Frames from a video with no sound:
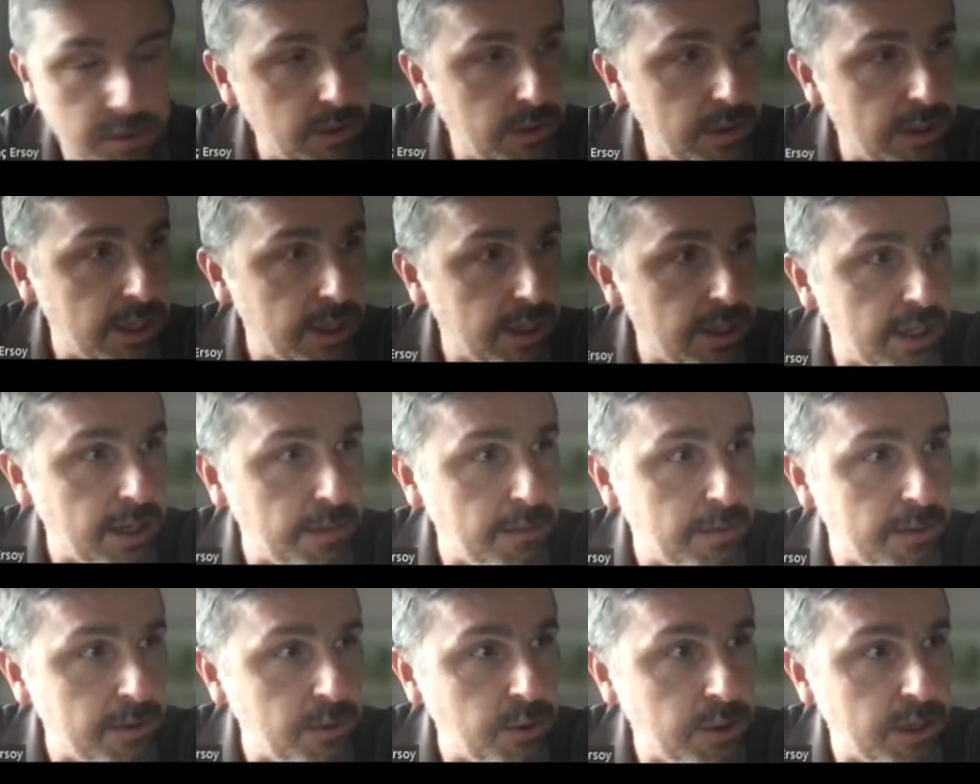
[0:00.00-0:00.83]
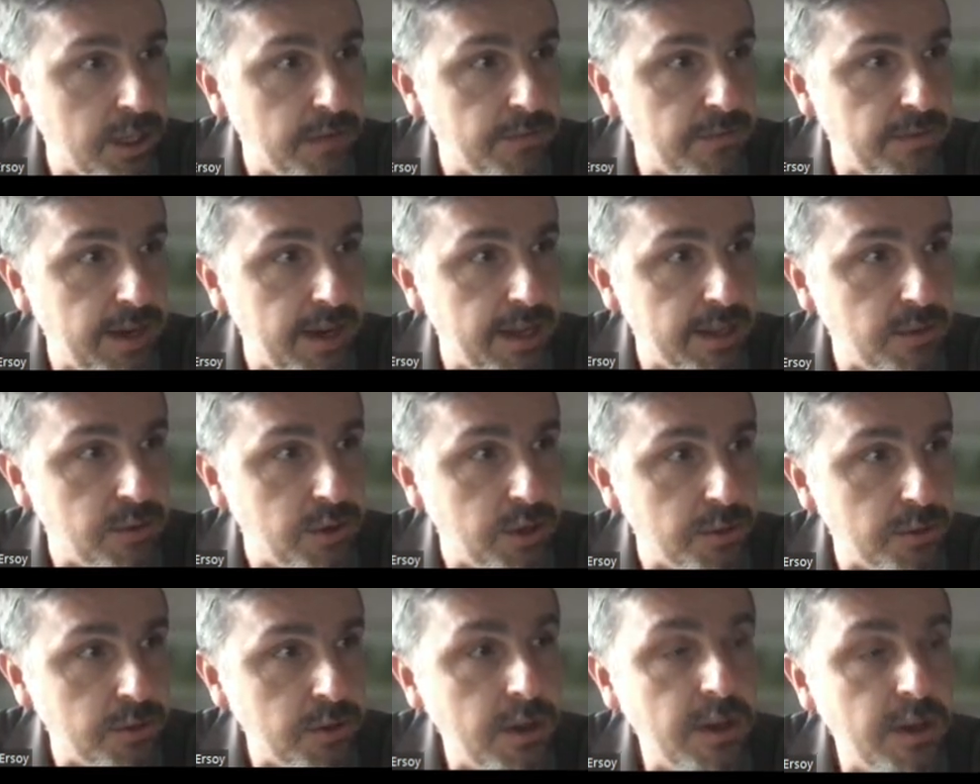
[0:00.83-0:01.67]
these simple locally finite
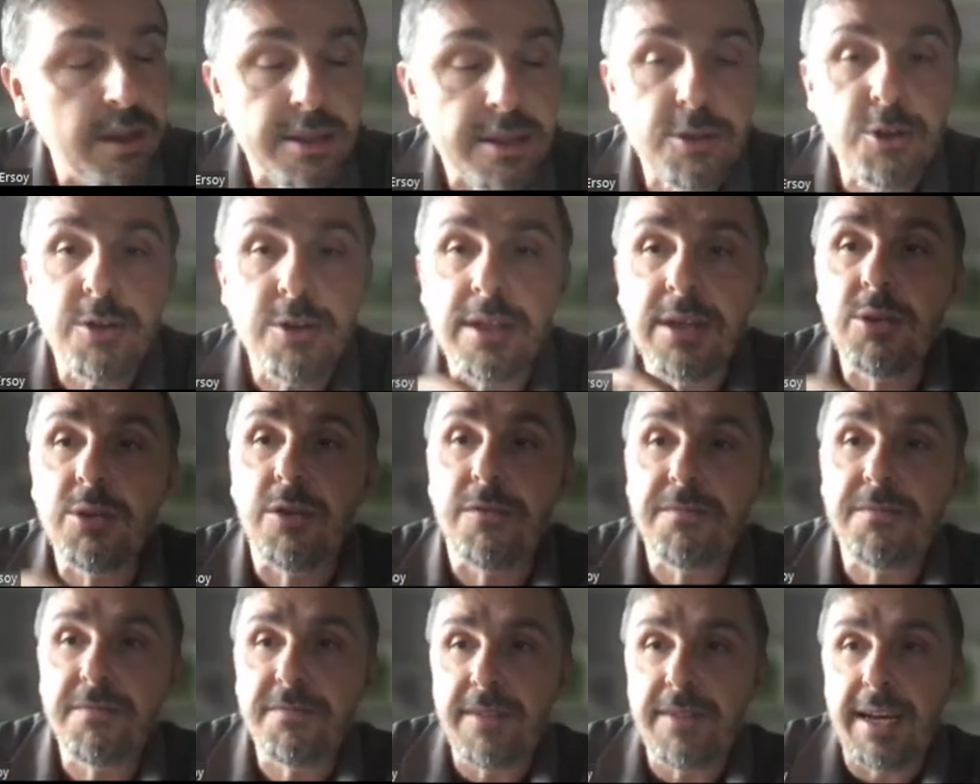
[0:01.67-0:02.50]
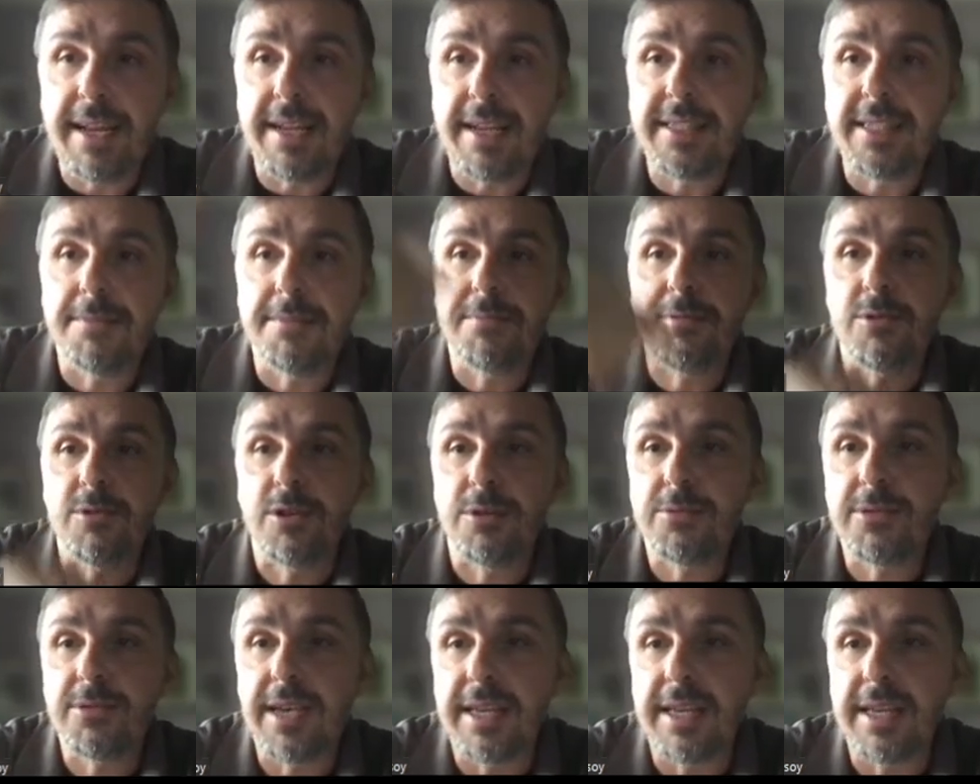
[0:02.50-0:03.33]
groups, the union of finite simple
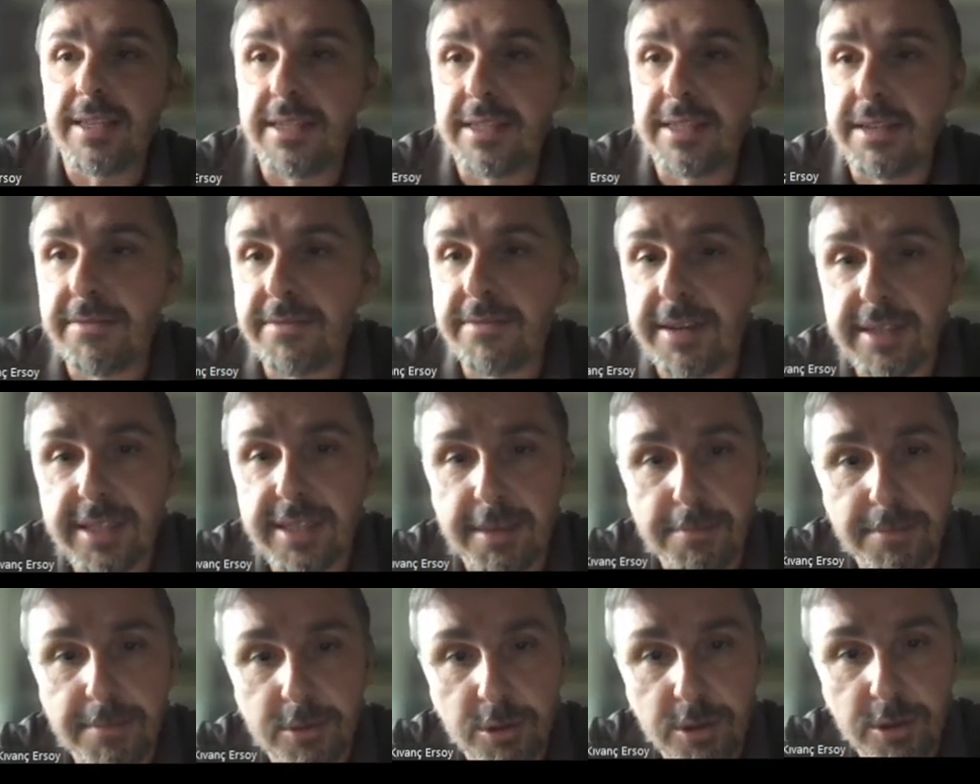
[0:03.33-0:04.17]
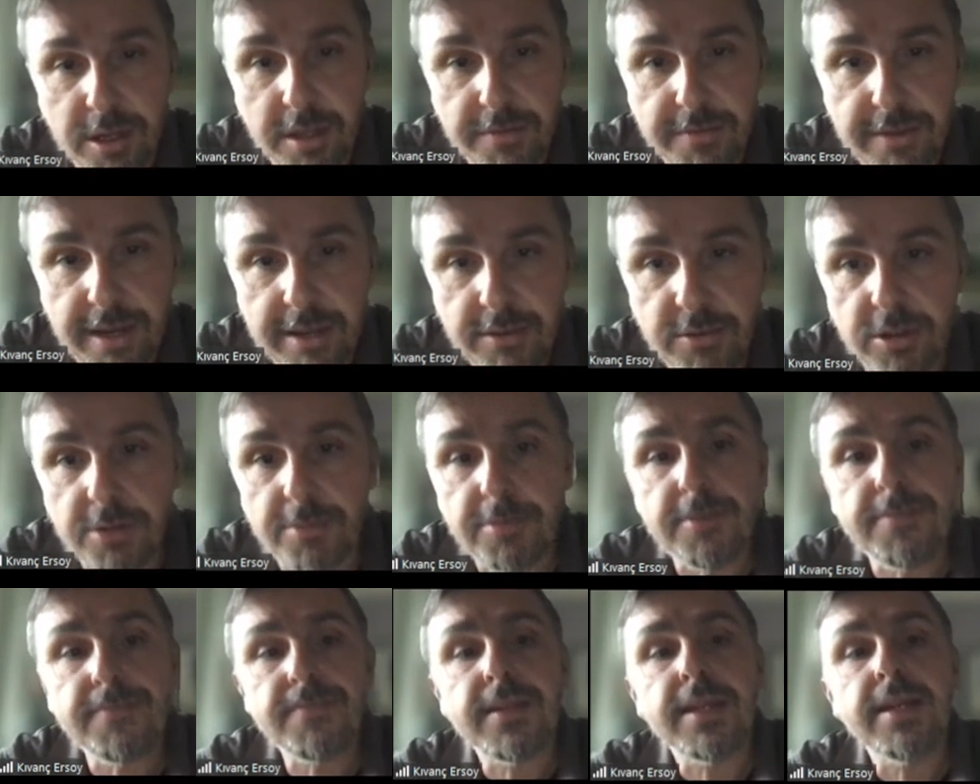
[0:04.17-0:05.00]
groups is a simple locally finite
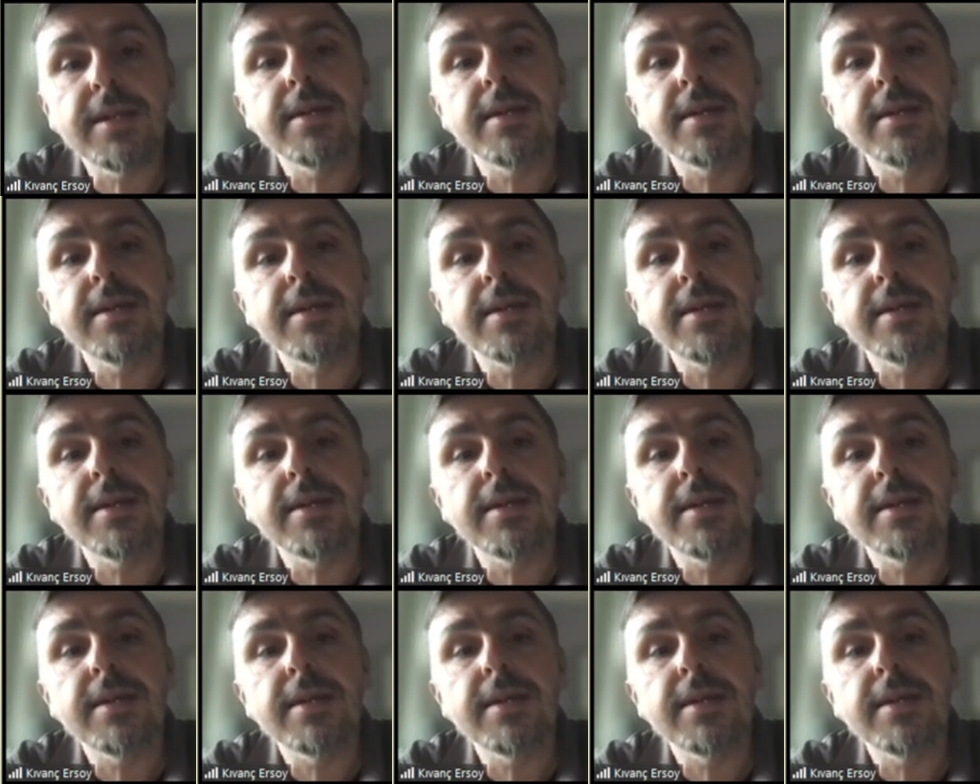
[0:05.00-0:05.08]
group.